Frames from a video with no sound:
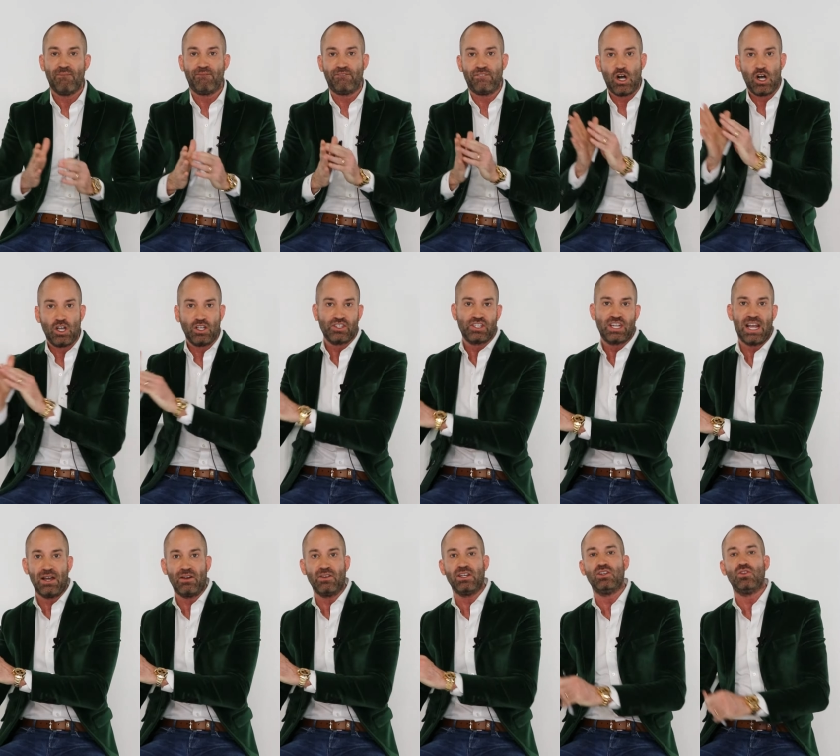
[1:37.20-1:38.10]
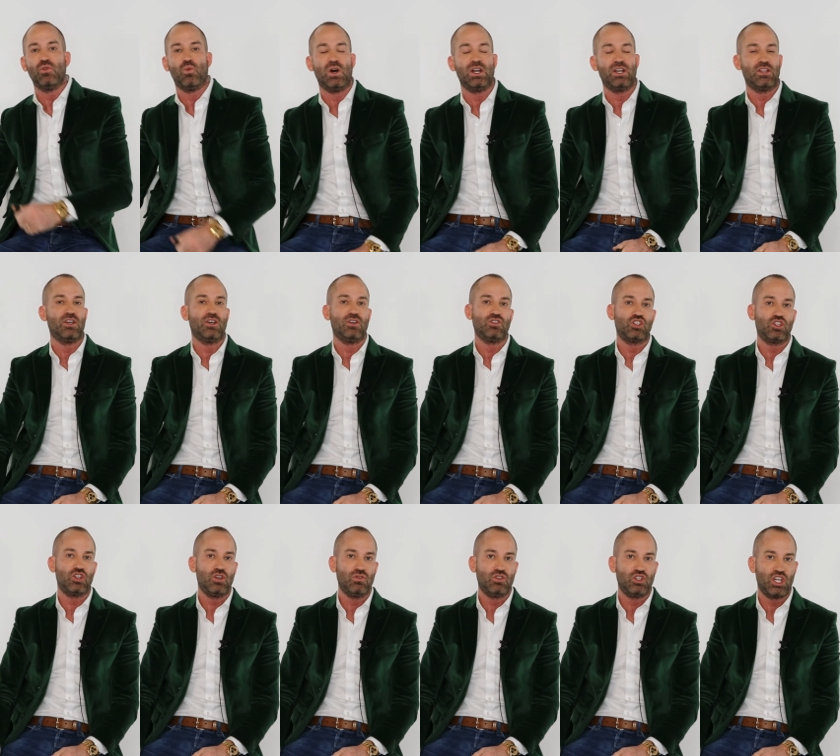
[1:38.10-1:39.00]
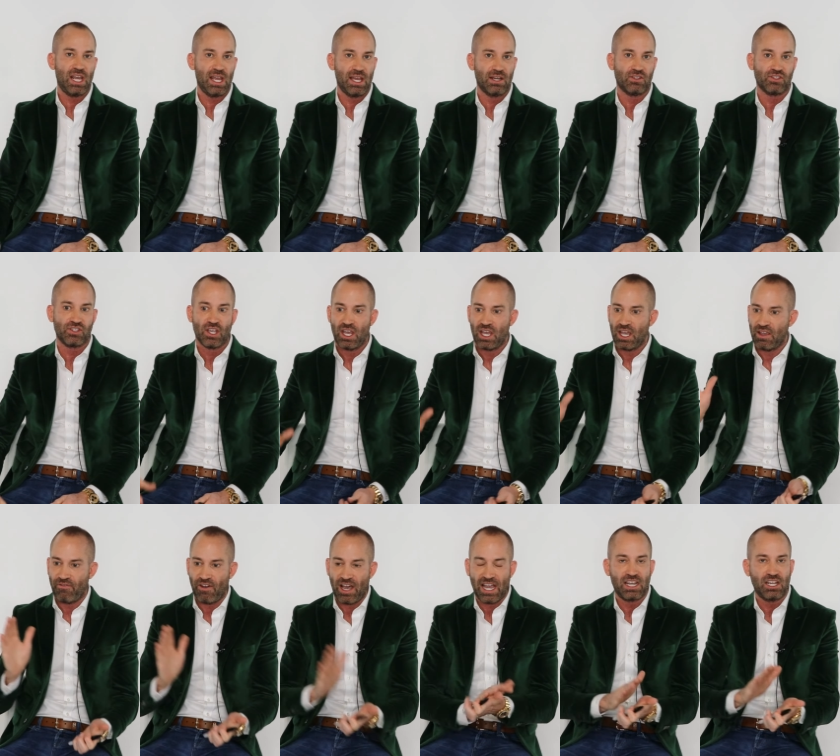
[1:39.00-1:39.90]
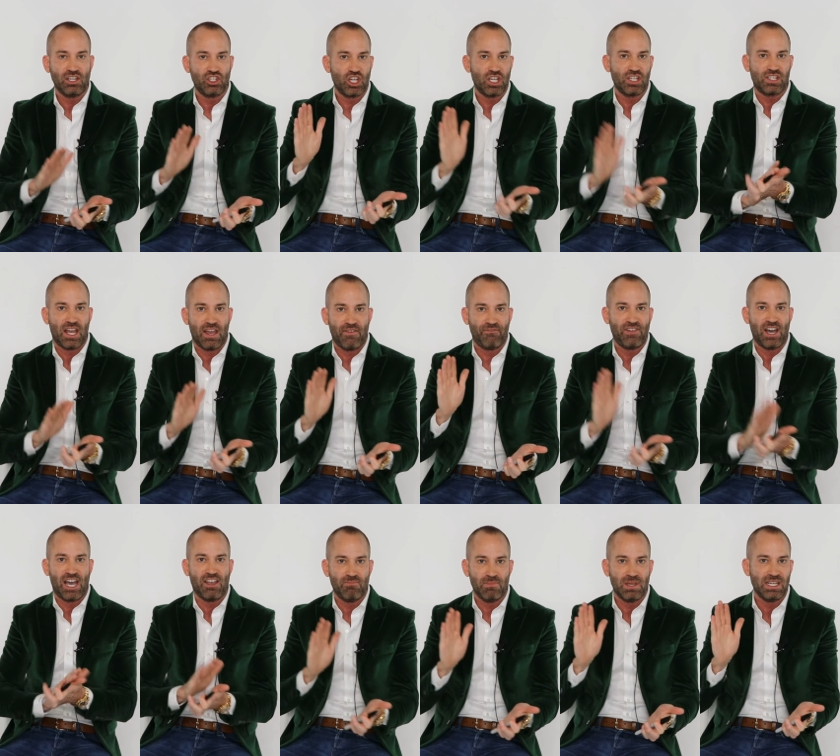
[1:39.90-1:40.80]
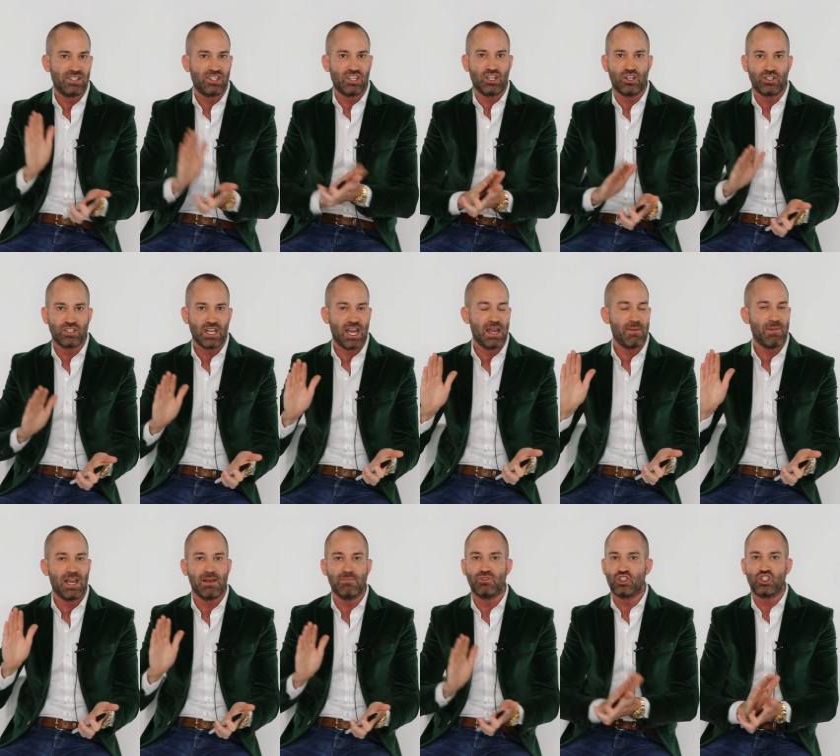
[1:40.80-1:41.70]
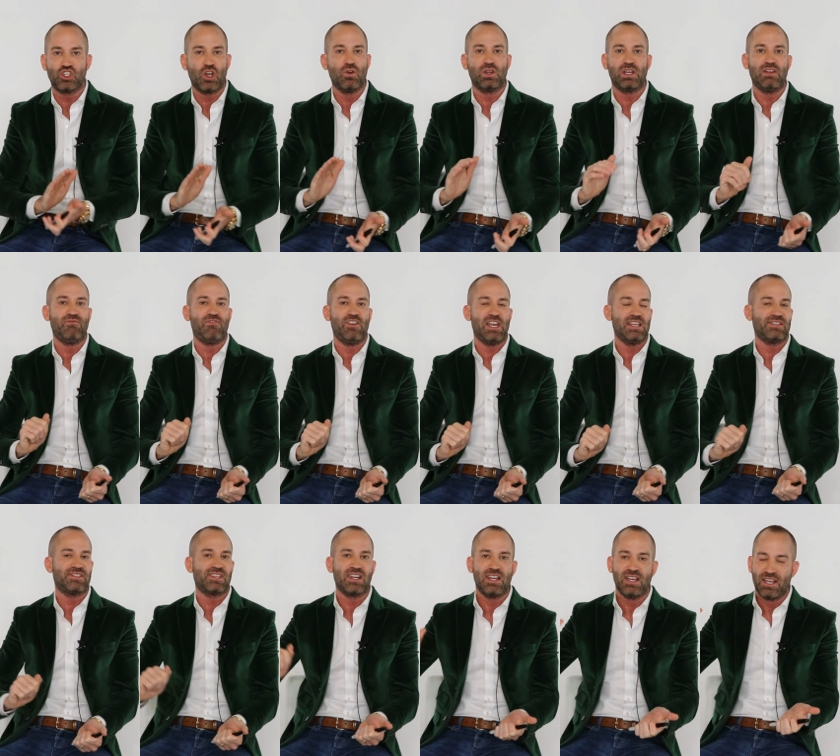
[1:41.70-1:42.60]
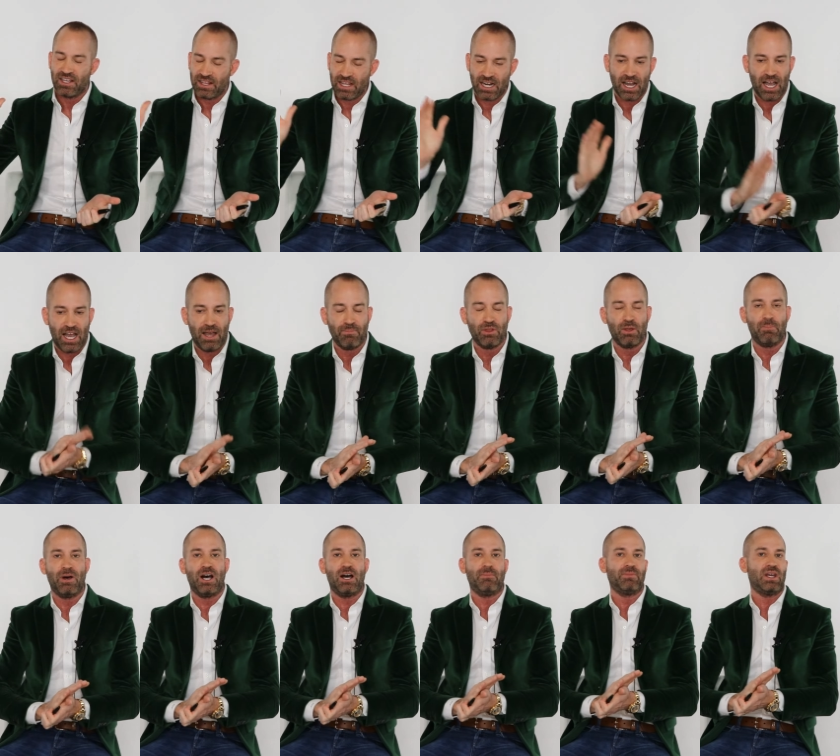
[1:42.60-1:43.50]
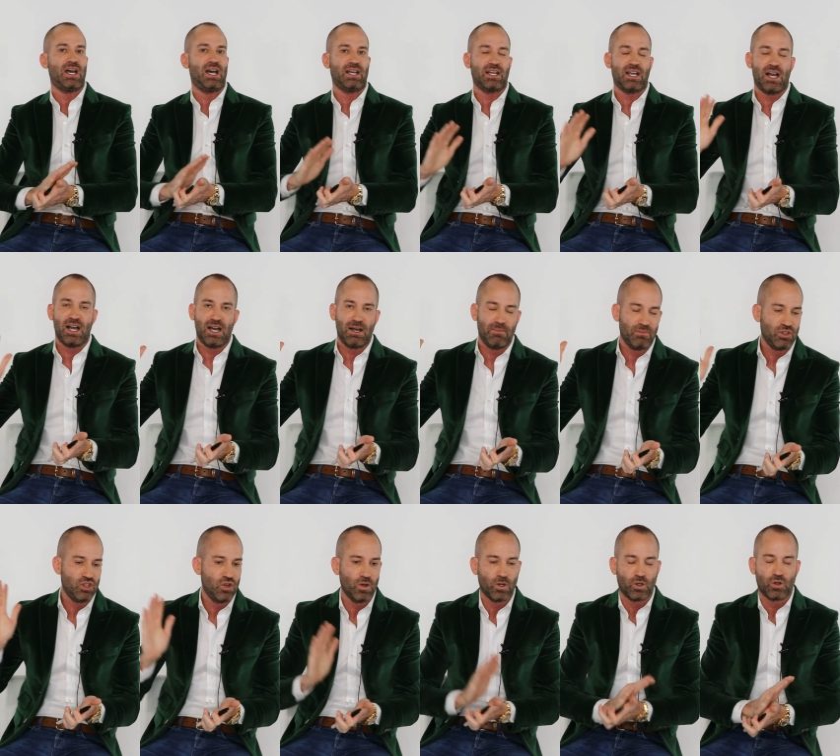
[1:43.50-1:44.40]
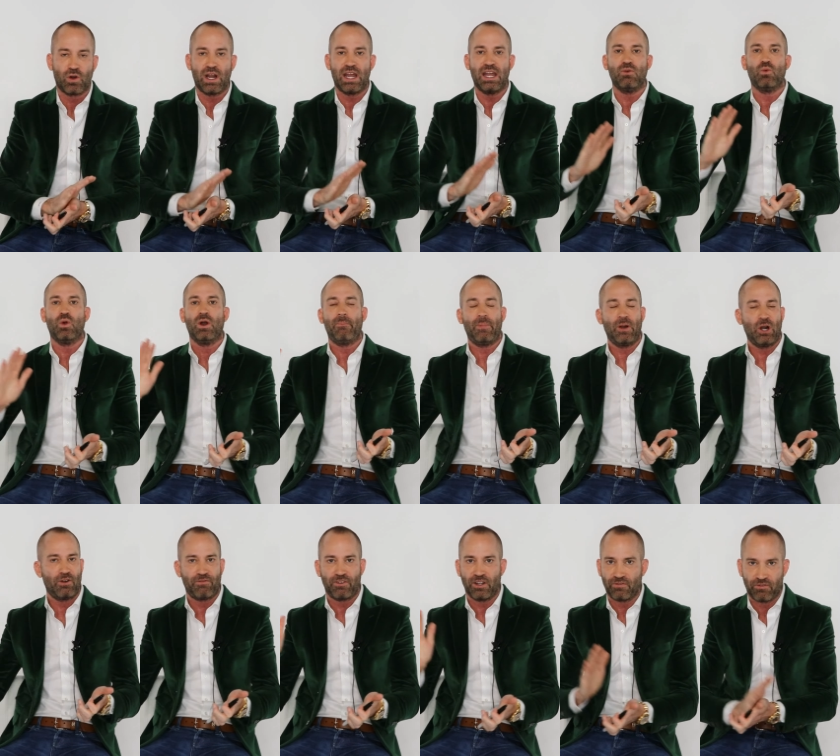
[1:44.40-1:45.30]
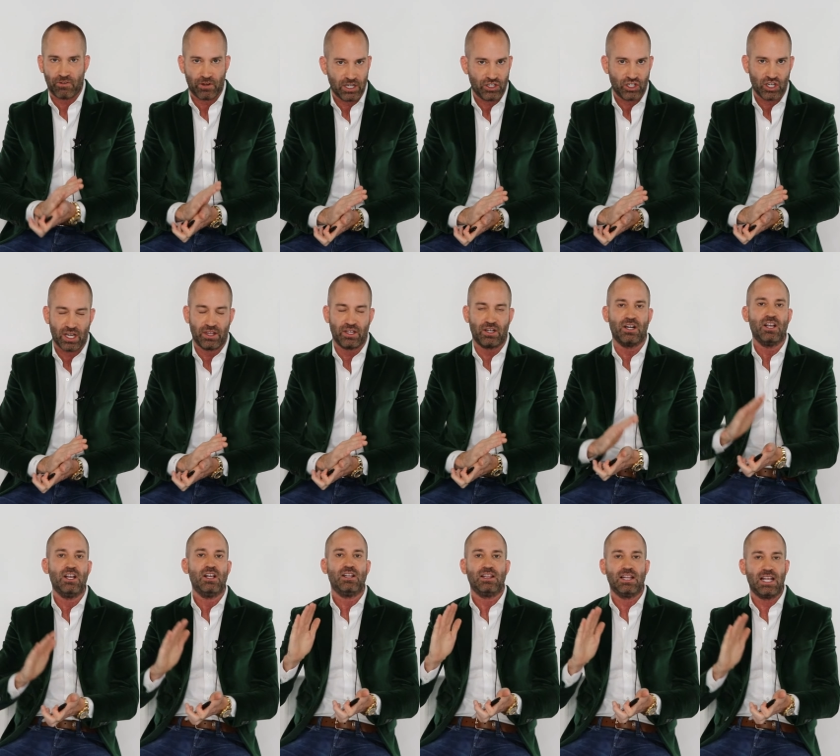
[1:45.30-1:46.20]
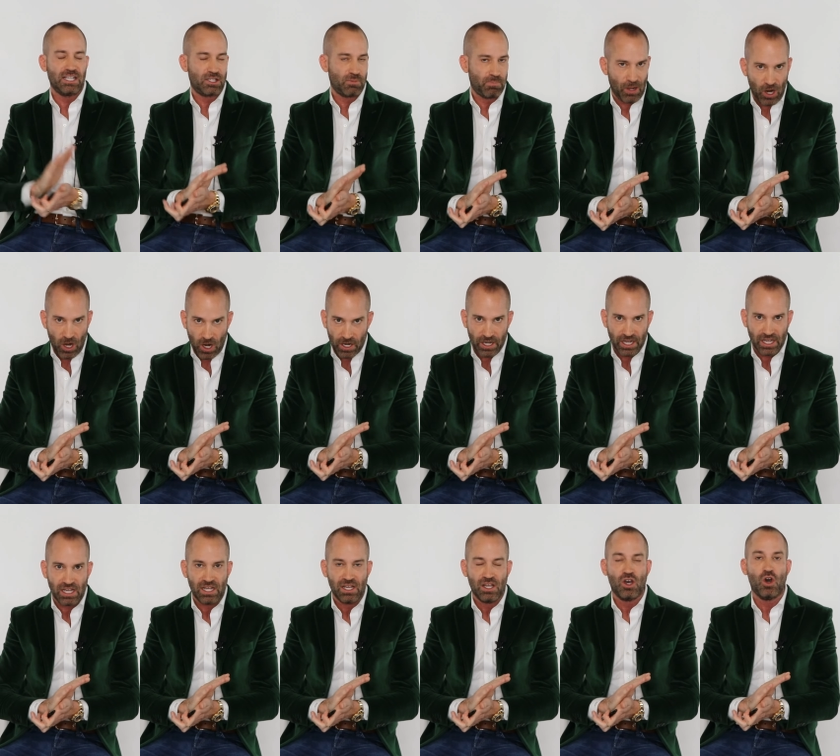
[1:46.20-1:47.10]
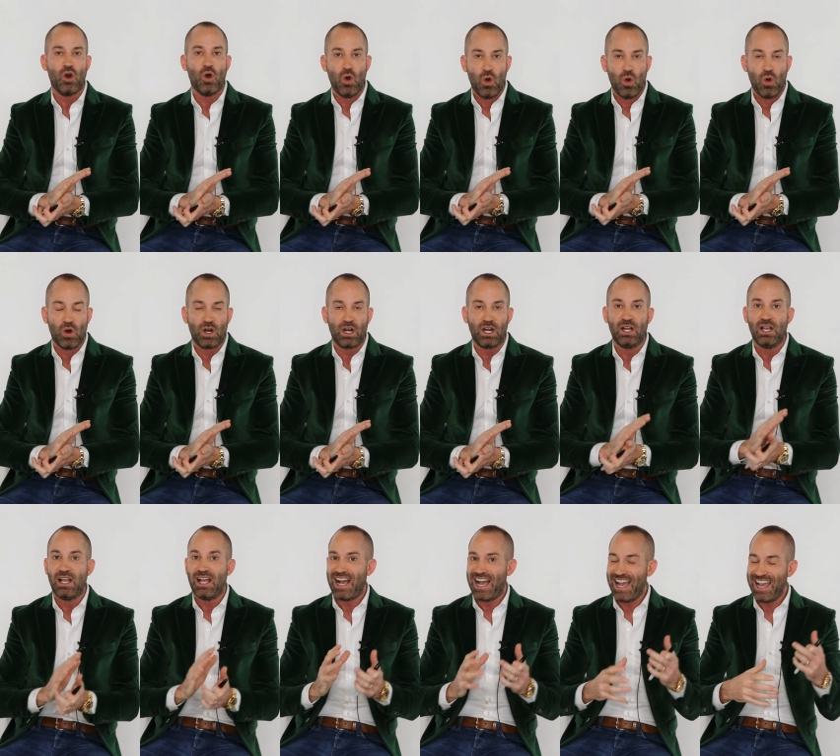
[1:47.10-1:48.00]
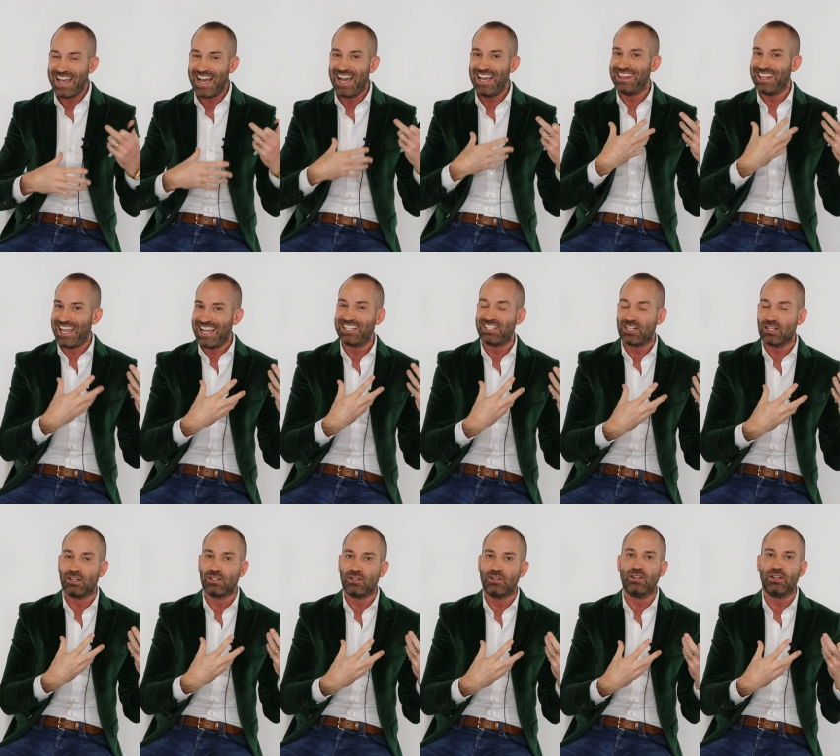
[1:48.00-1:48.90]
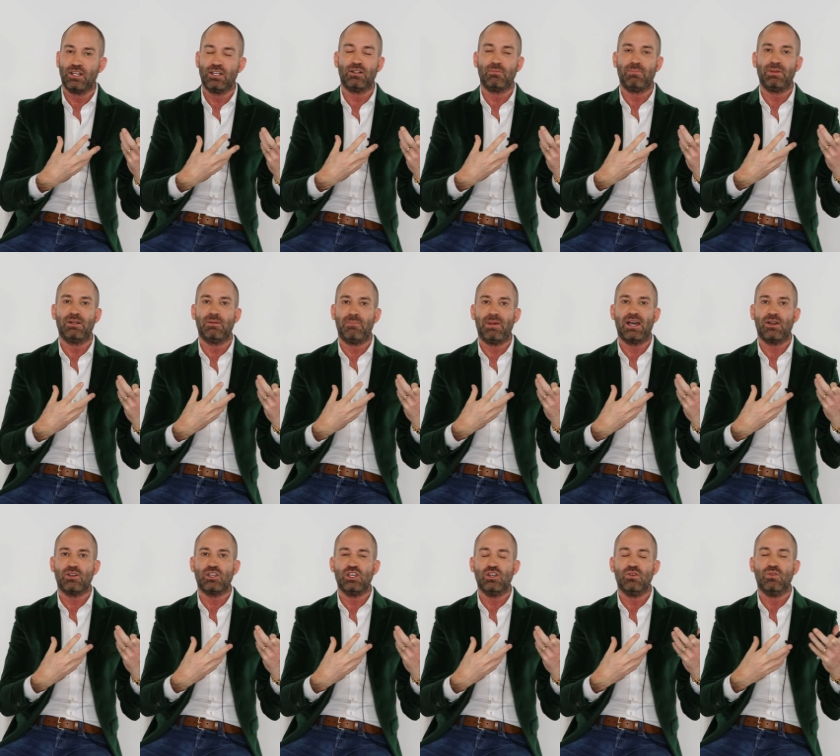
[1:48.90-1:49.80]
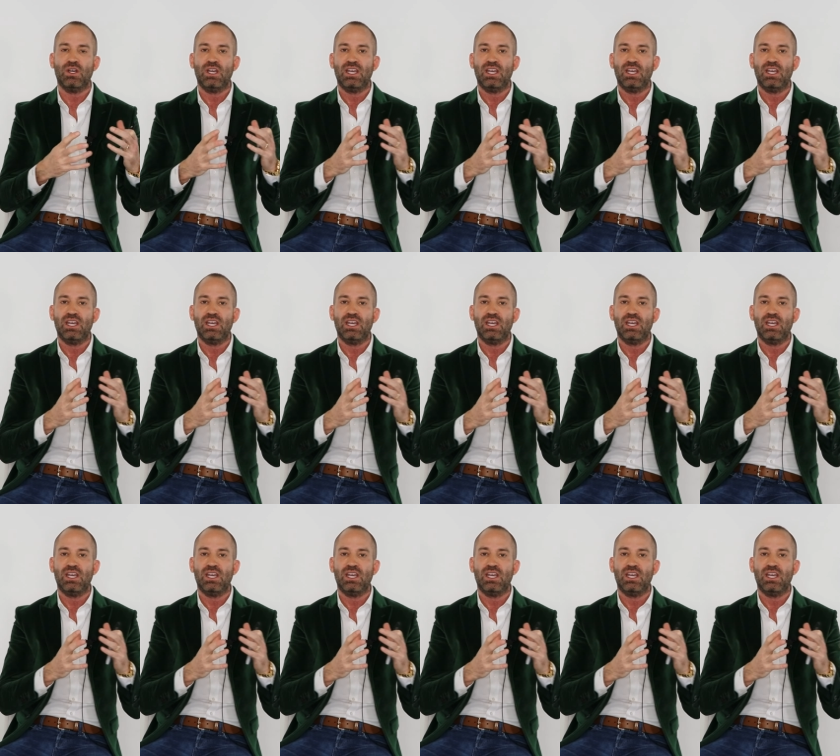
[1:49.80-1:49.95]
falls down into one of those two channels. If I could just have five minutes of your time, I am so convinced that I'm thebomb.com, you're great, we're perfect for each other, let's party, or, hey, I'd like to learn a little bit about you.